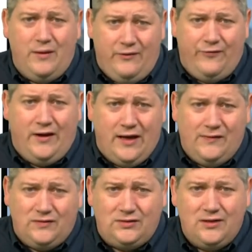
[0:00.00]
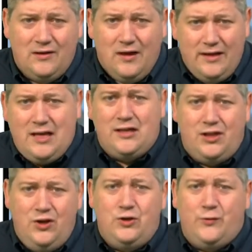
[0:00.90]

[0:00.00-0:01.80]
He forgives. He's asking you to